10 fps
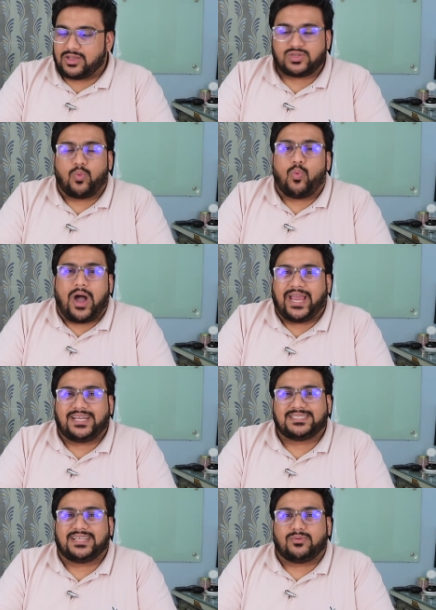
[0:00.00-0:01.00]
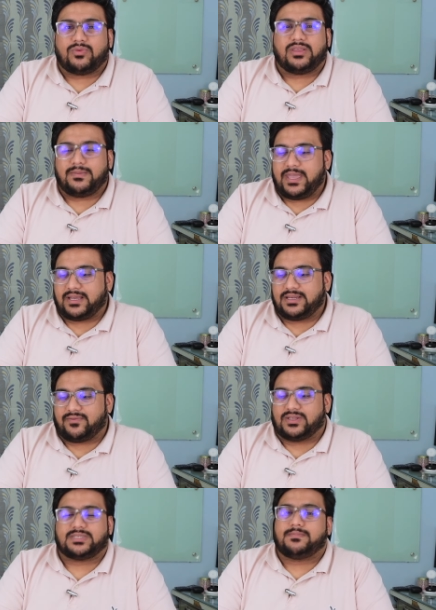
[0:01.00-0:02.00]
So why does it really make a
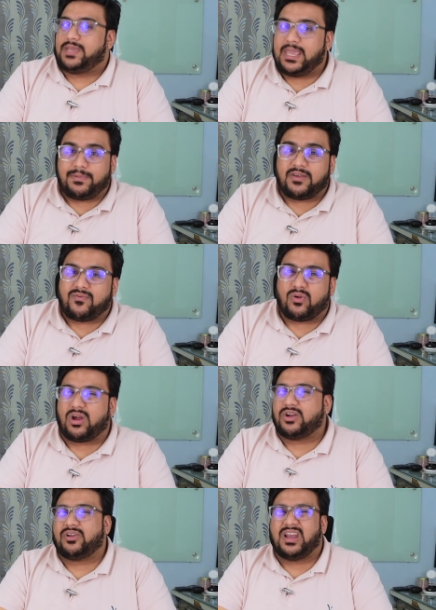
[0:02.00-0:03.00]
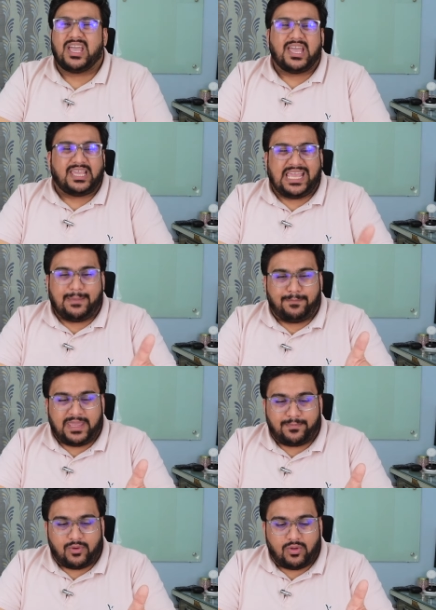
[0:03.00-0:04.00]
difference? Keep it at 400. Keep
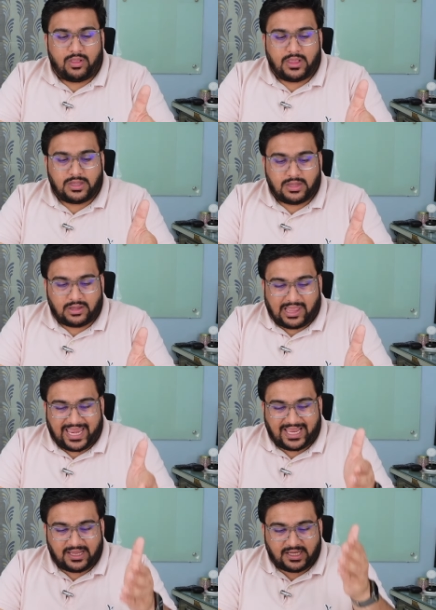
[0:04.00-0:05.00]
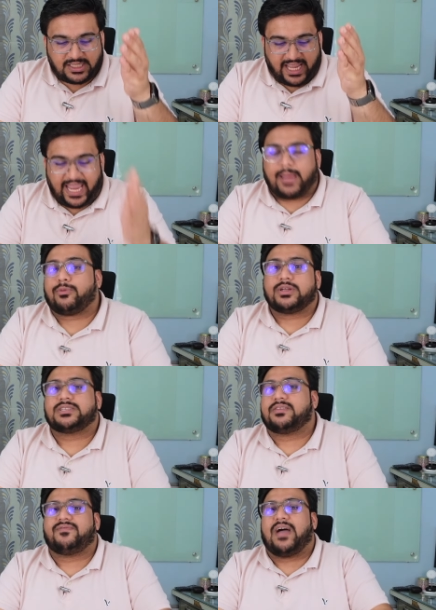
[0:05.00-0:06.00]
people like hammer
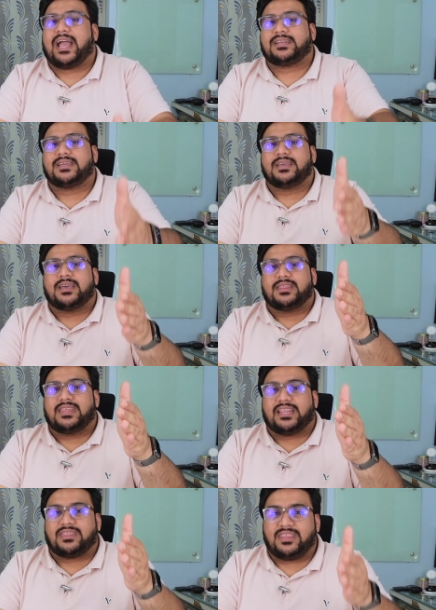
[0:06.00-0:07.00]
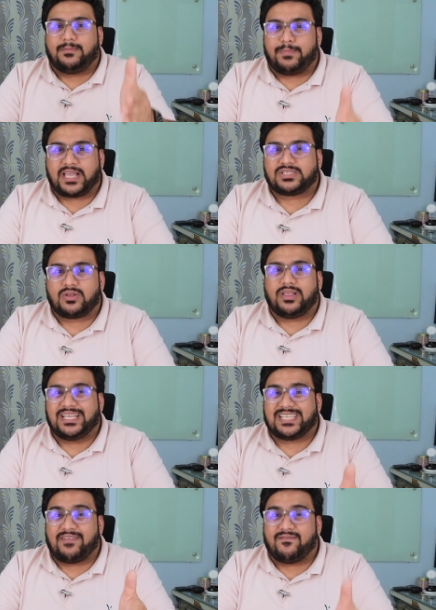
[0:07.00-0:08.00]
into the fact that the Pixel
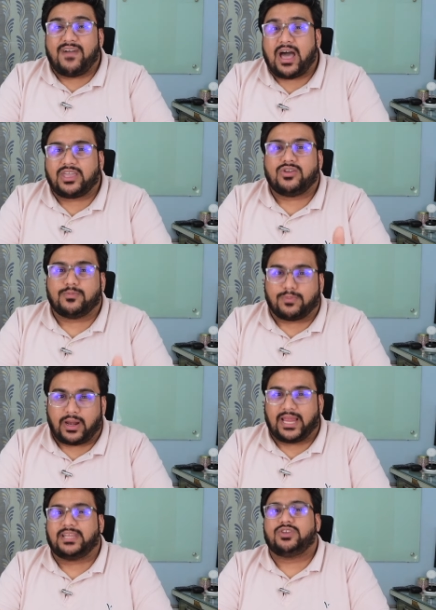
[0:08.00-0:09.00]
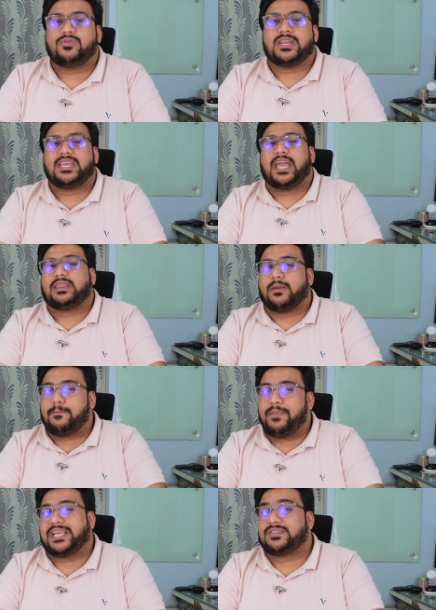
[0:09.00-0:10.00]
is a value brand. You can get the
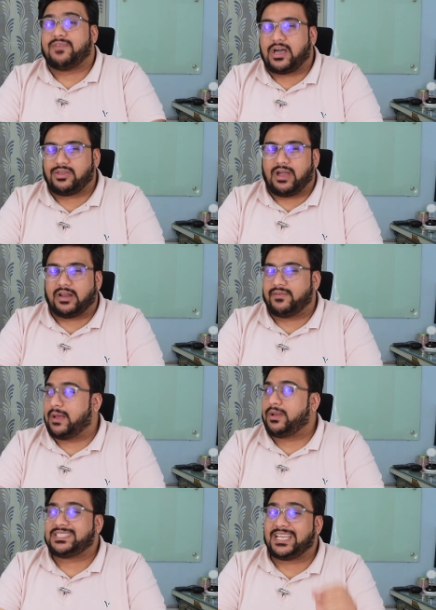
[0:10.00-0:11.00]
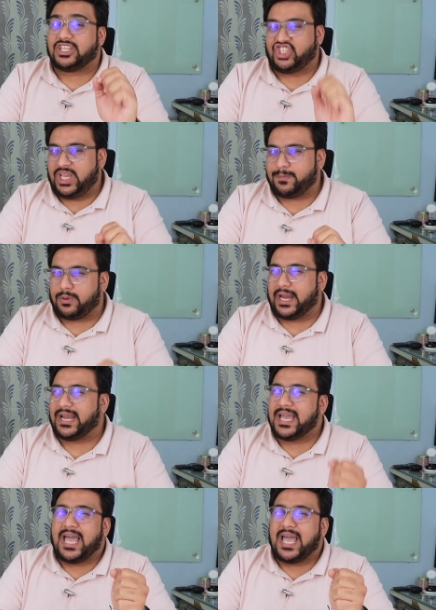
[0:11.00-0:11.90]
best value out of it. I'm not saying a cheap brand.